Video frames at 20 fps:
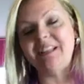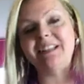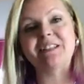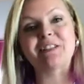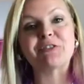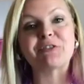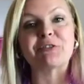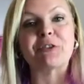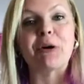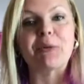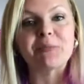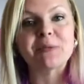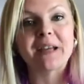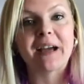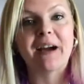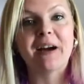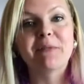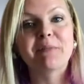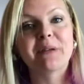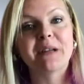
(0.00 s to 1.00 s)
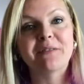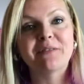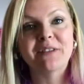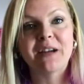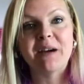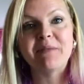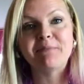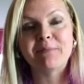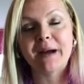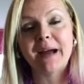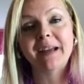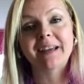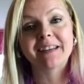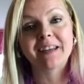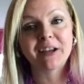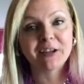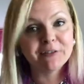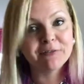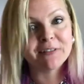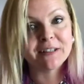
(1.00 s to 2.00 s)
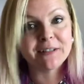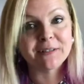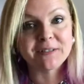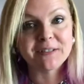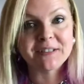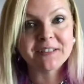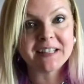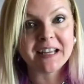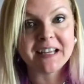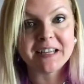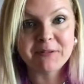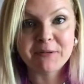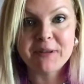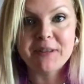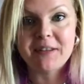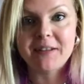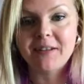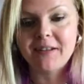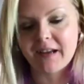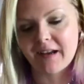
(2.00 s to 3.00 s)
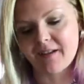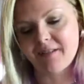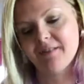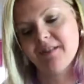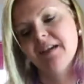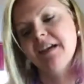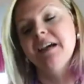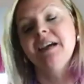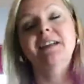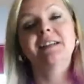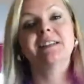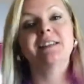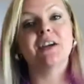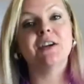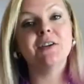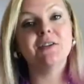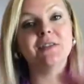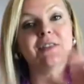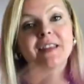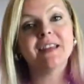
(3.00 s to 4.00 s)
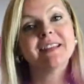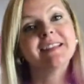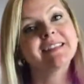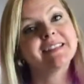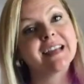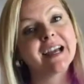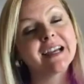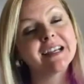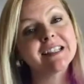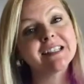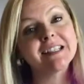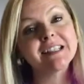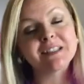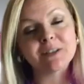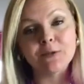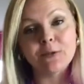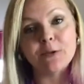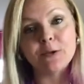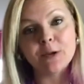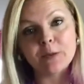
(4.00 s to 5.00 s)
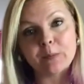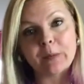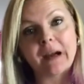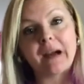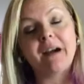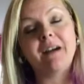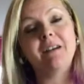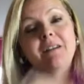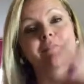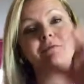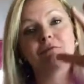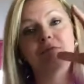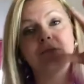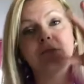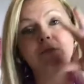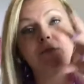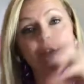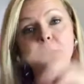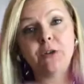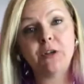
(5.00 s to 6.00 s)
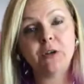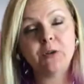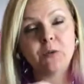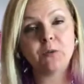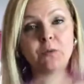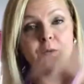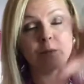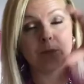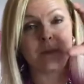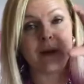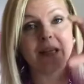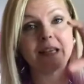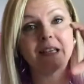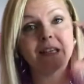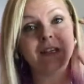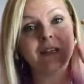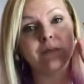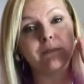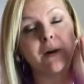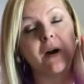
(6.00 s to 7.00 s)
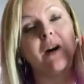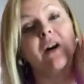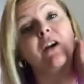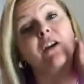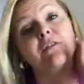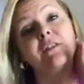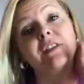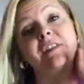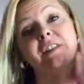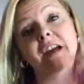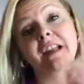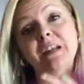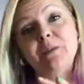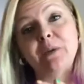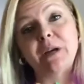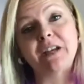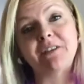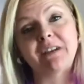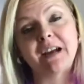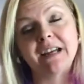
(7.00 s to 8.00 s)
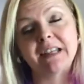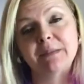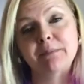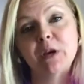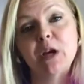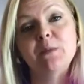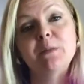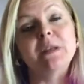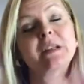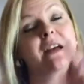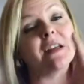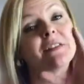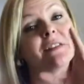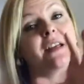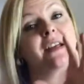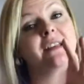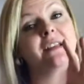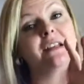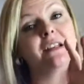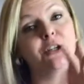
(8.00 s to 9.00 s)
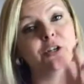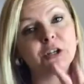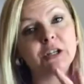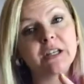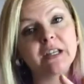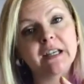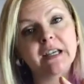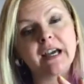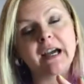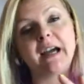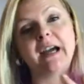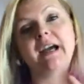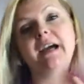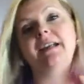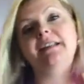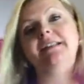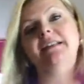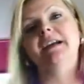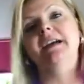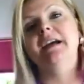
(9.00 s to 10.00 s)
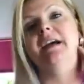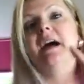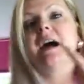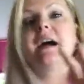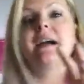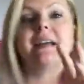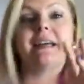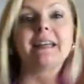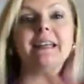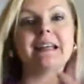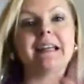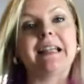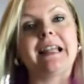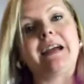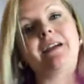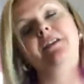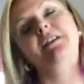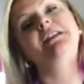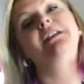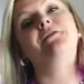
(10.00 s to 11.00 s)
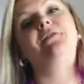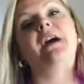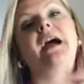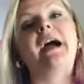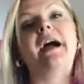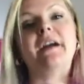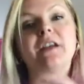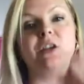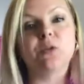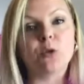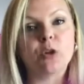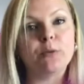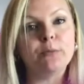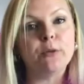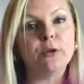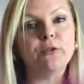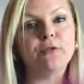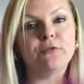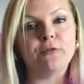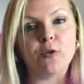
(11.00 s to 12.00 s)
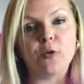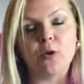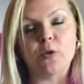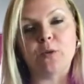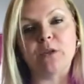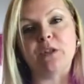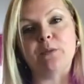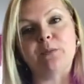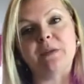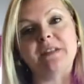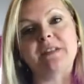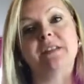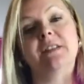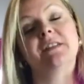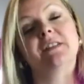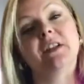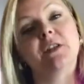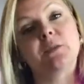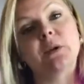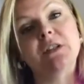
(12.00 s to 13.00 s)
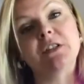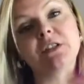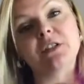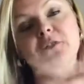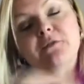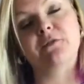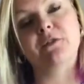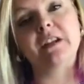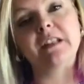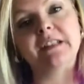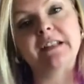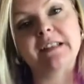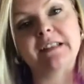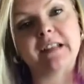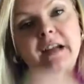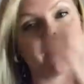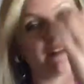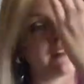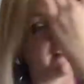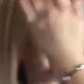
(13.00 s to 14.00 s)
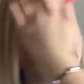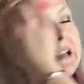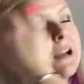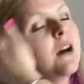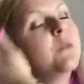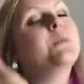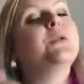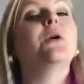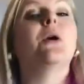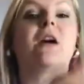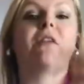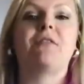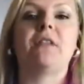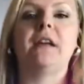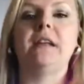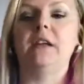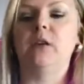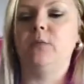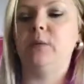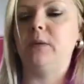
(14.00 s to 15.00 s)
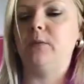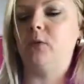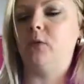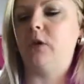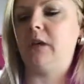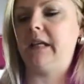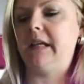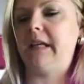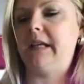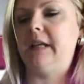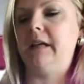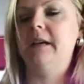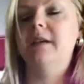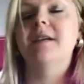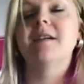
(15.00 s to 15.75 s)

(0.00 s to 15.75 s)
It's dropped out, but I've come back and hopefully it'll stay with you now. So this section is all about reviewing, making a mark of exactly where you're at the moment, and then looking at getting clarity for how you want to move forward with your business. So once you've written this out, it's going to help you have that little bit more clear